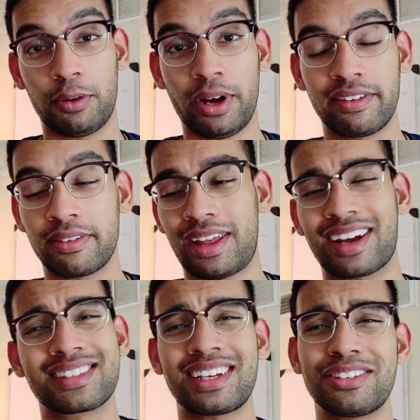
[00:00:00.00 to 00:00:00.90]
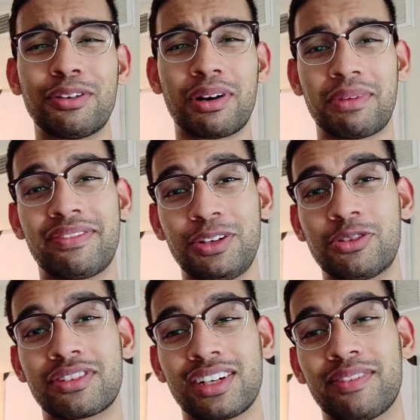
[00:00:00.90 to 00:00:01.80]
away from that because I don't want my
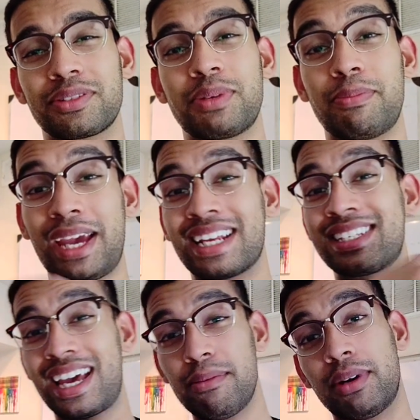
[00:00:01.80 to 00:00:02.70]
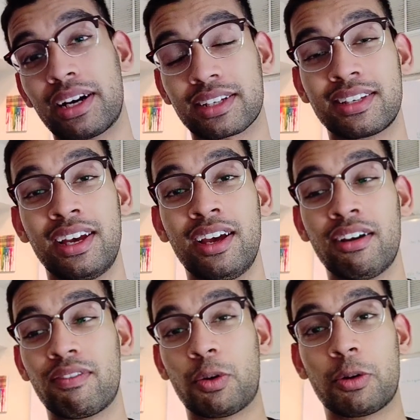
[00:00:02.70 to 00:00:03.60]
future self to be paying 10 bucks
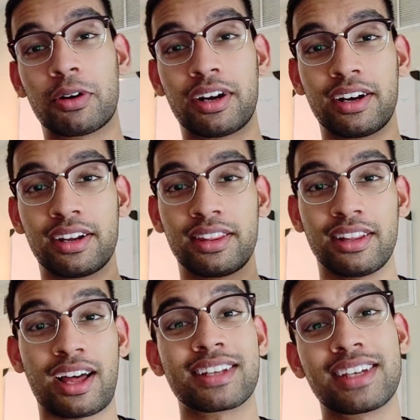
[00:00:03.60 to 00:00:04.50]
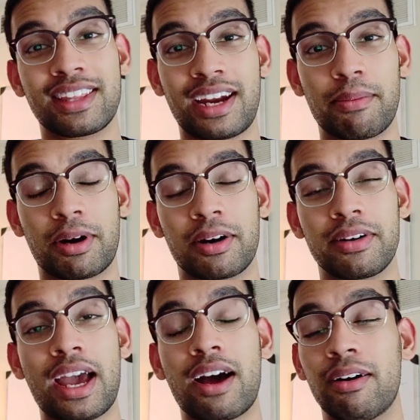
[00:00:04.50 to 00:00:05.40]
for the latte that I
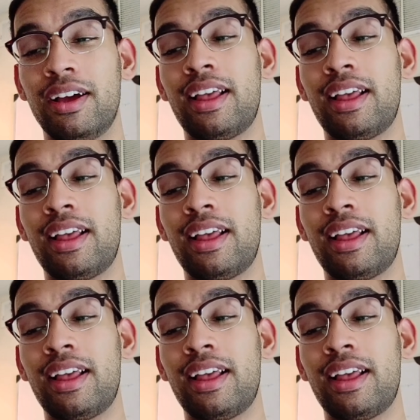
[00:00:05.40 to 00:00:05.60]
borrowed now.